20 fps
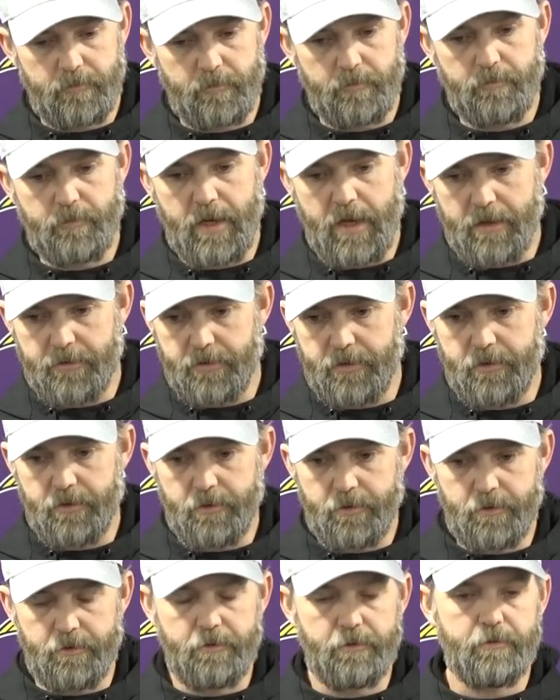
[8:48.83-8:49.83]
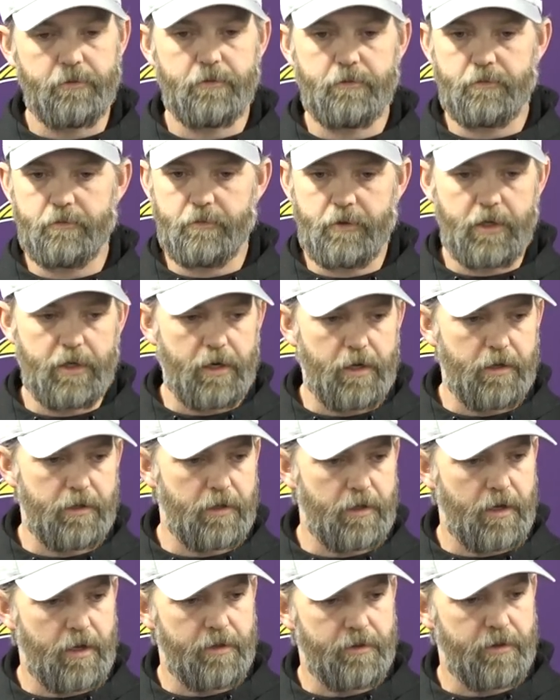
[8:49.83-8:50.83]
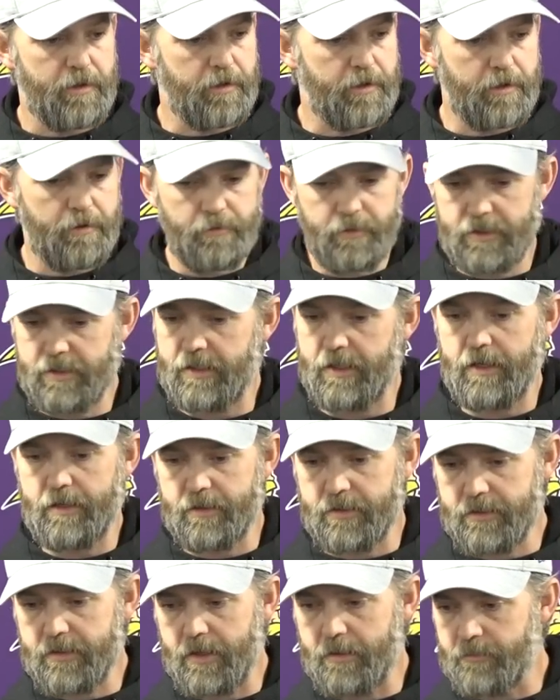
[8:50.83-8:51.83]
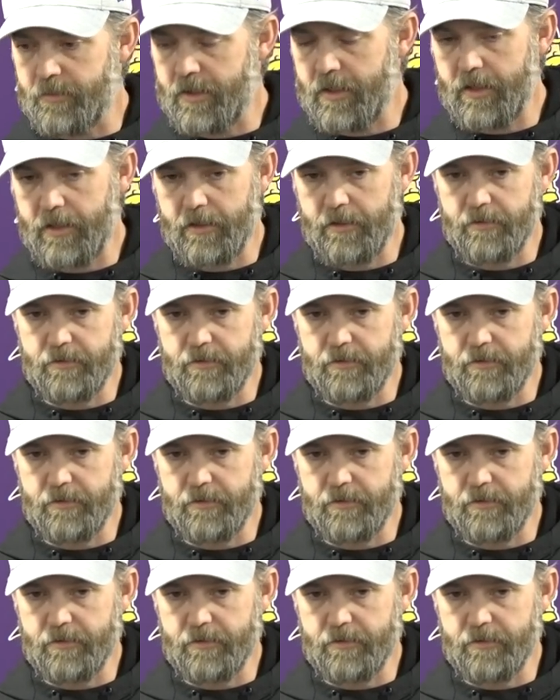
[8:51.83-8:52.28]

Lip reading: Matthew, and I think he would say the same thing,